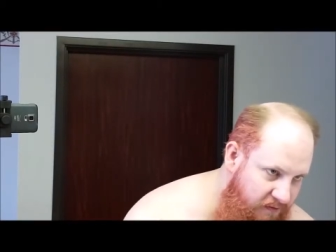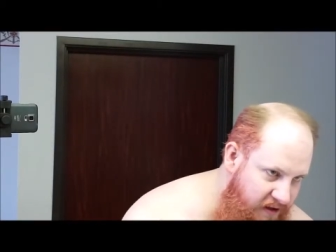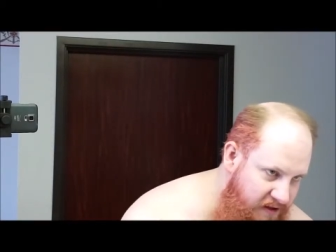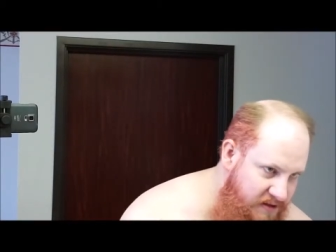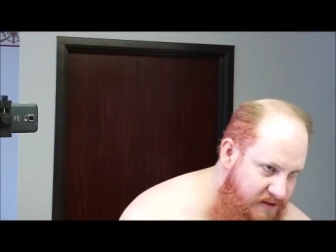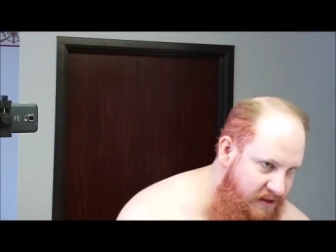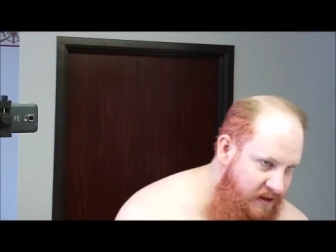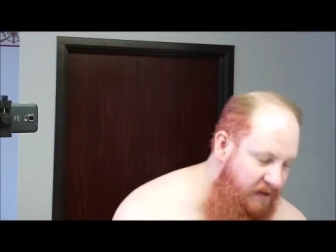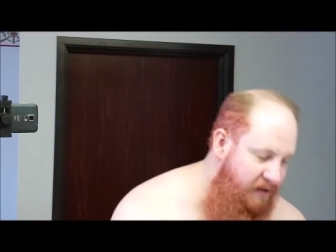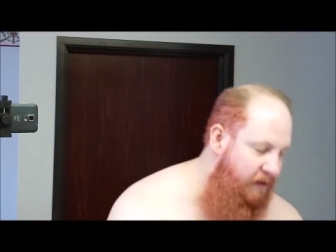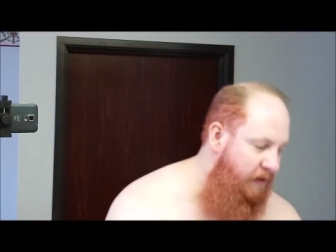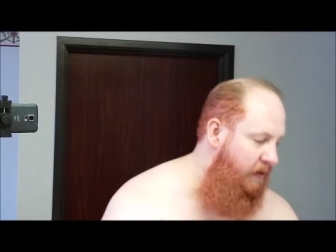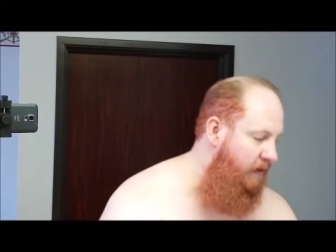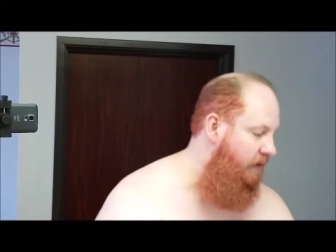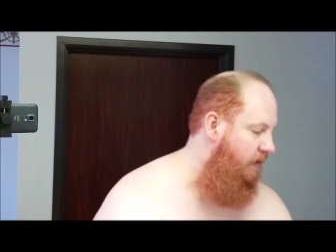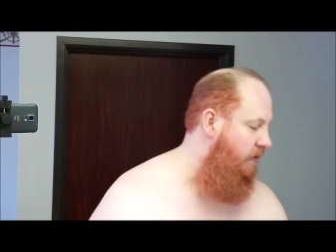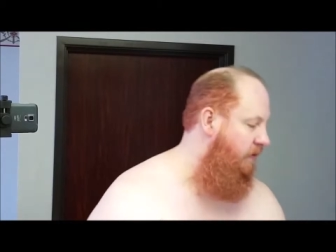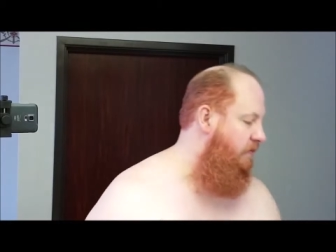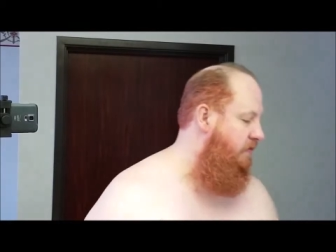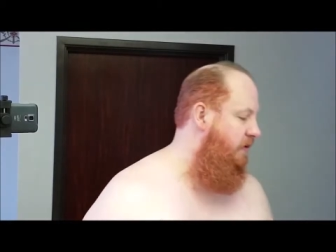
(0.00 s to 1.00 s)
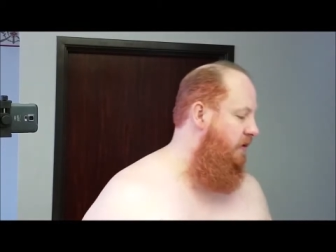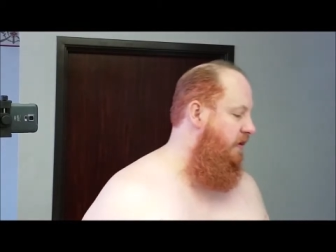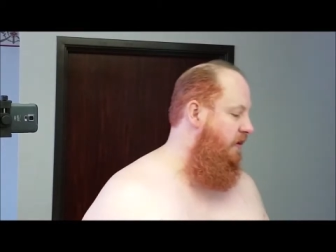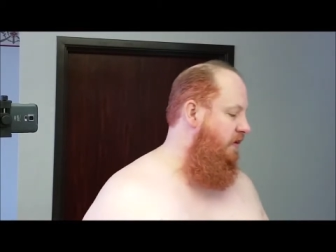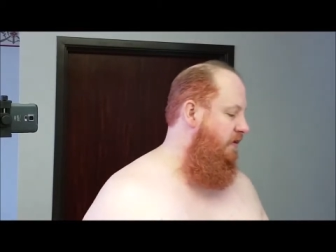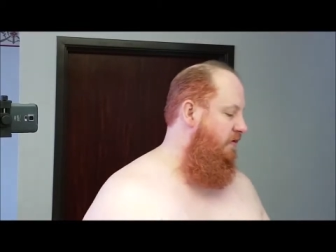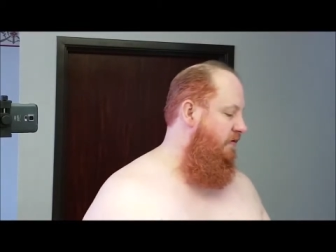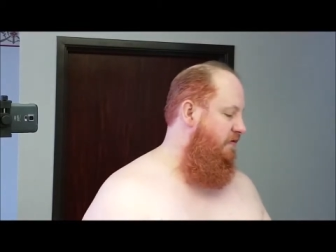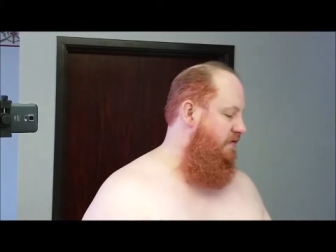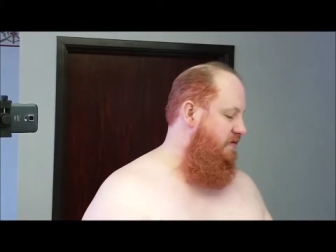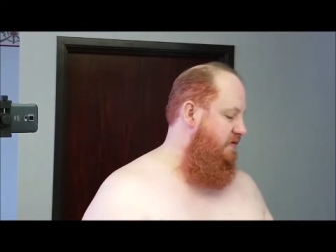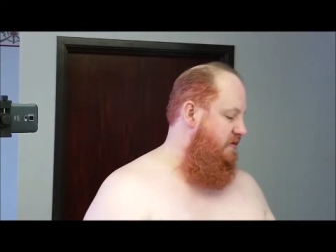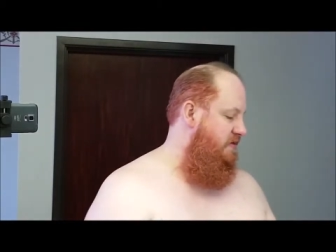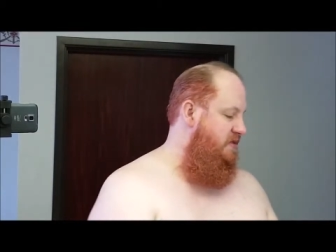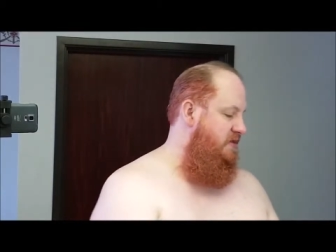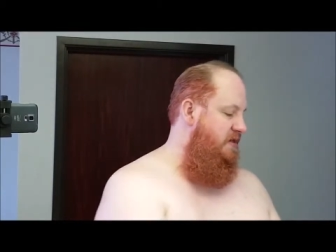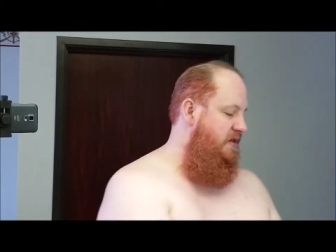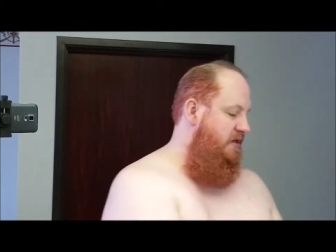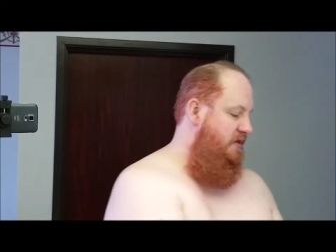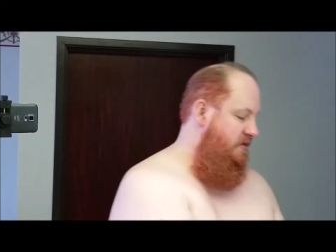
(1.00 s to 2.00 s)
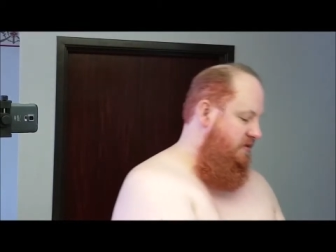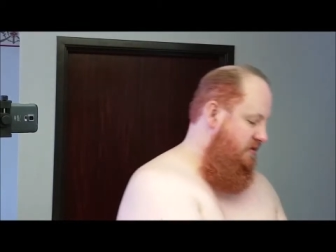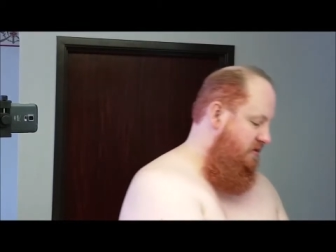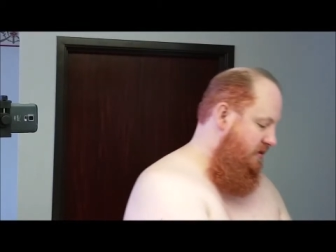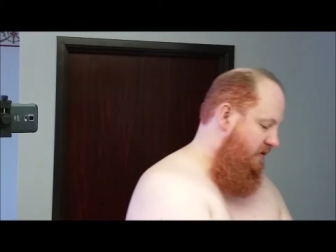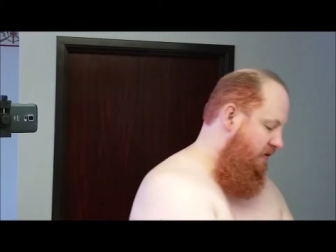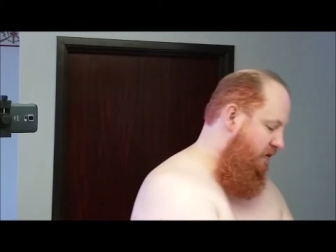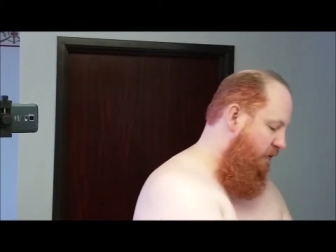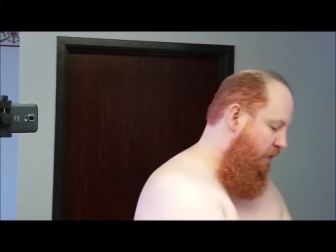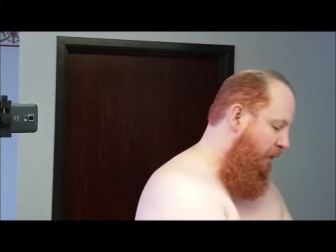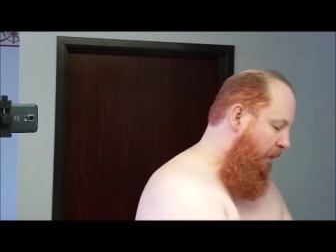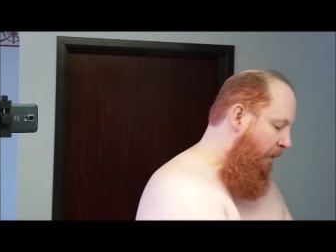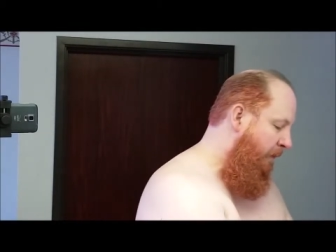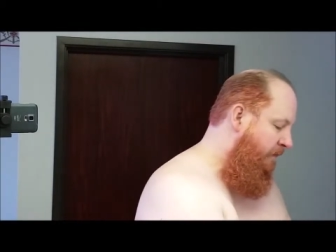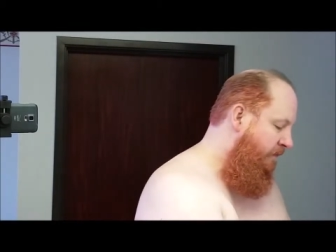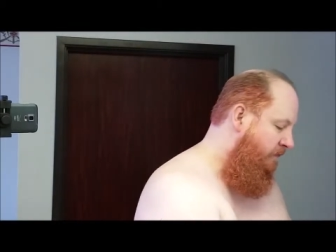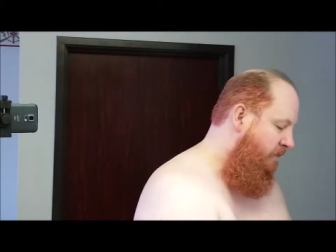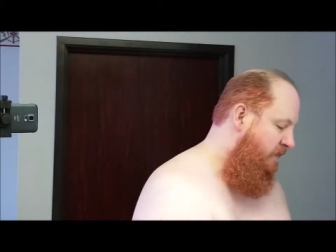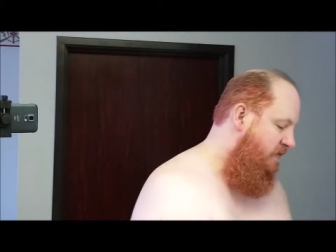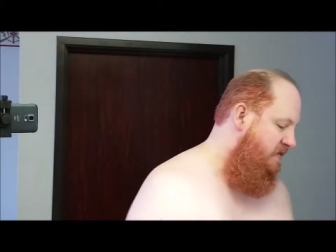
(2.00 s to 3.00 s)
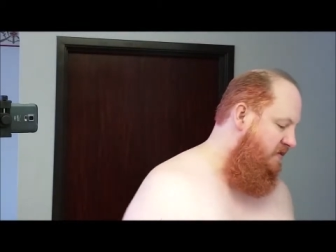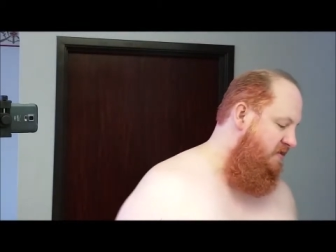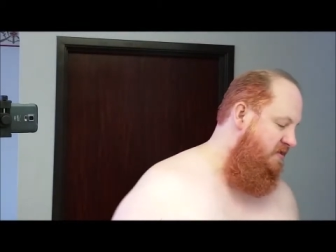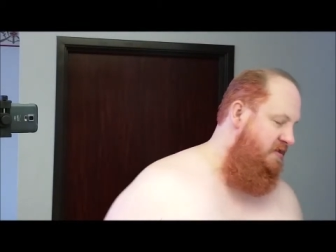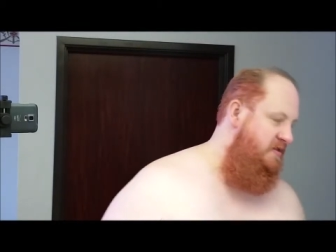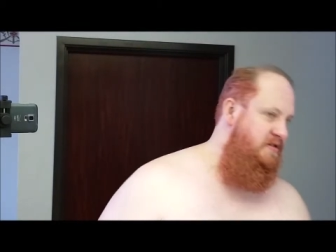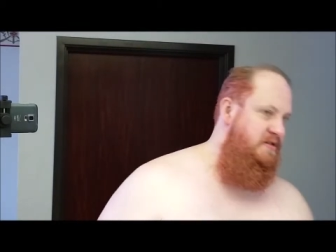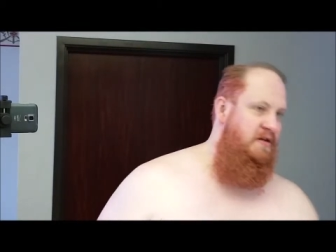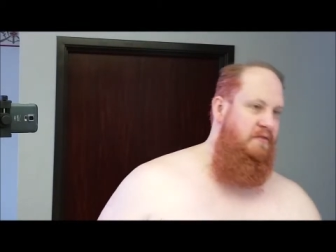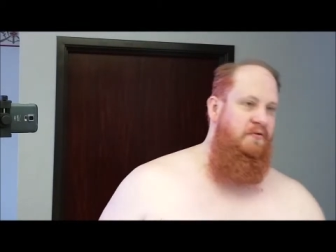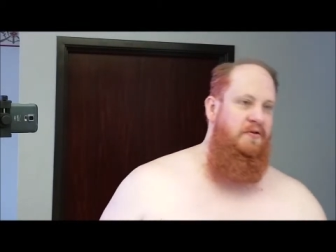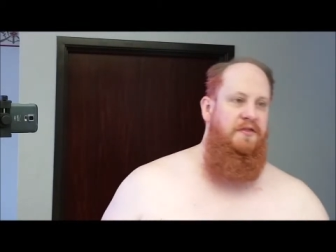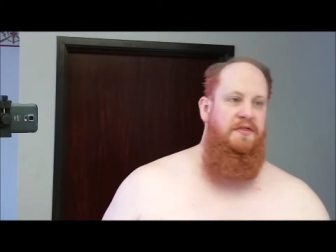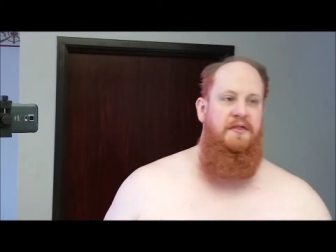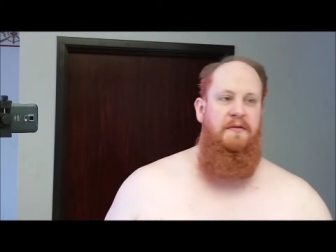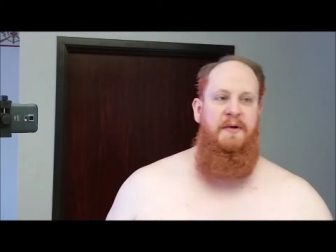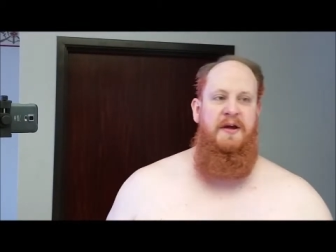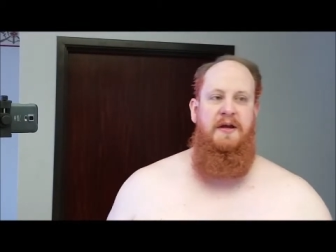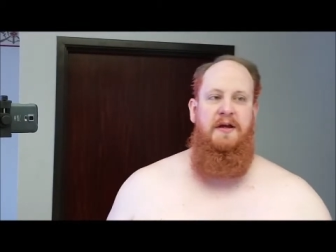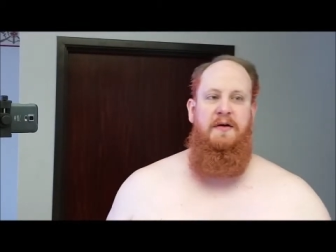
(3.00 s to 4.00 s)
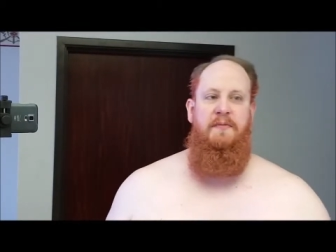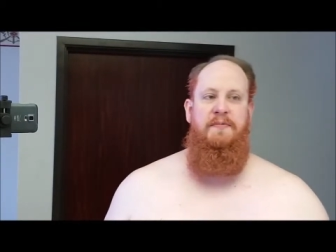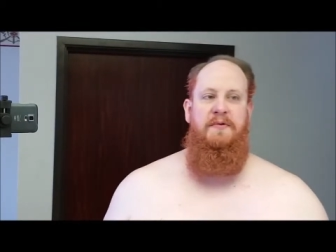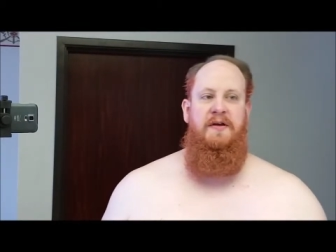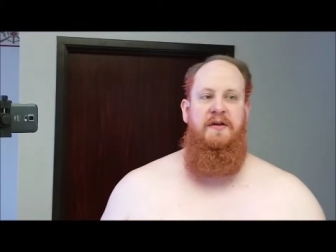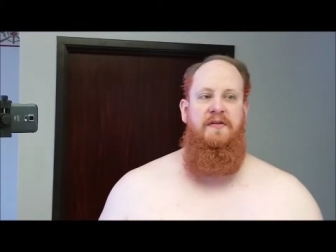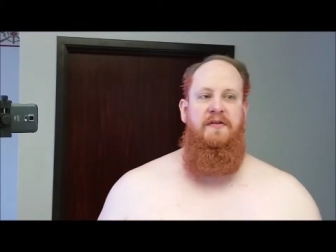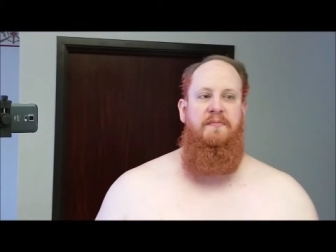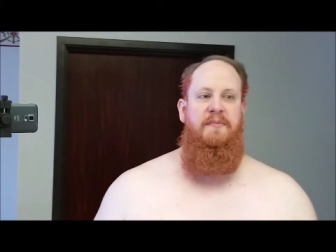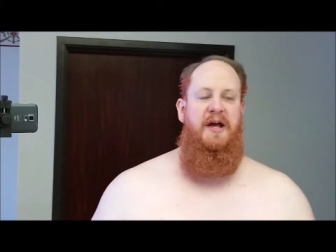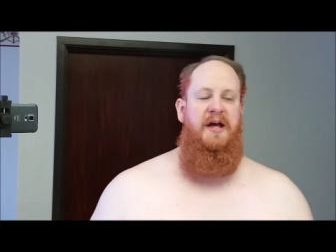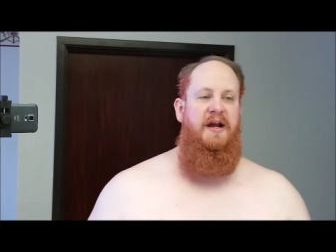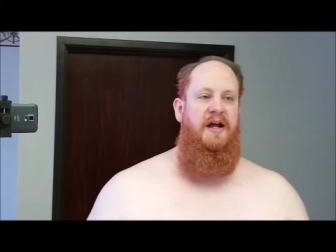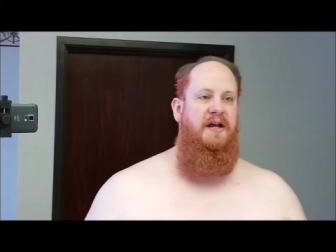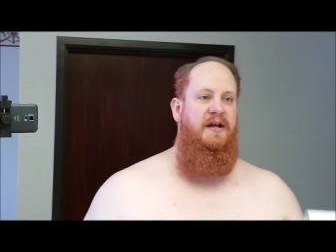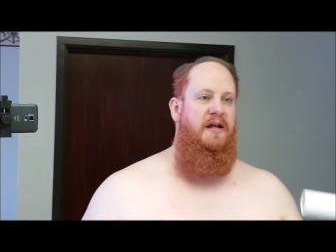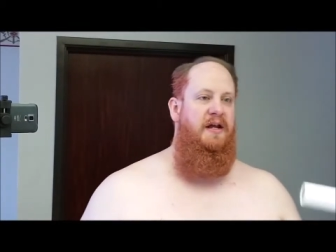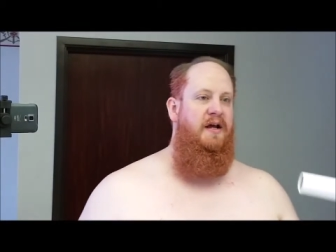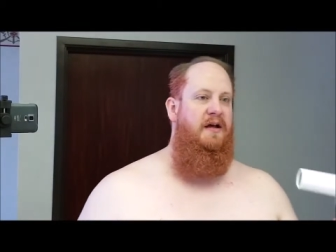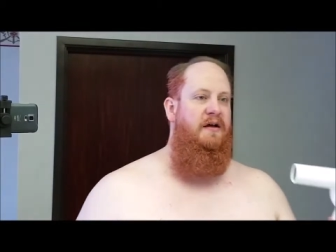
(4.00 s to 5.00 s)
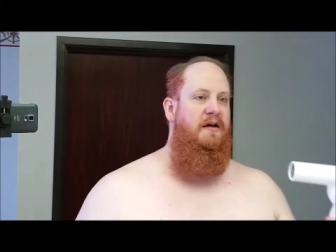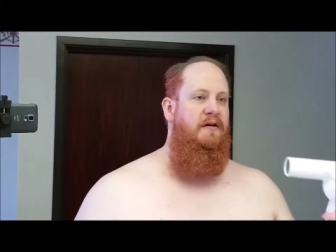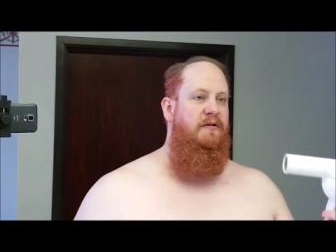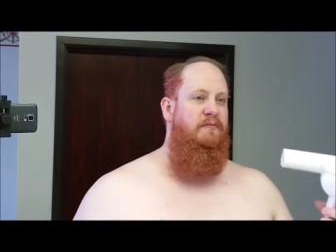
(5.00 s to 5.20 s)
rinsing, trying not to sneeze. Sneezing with the makeup is a bad idea.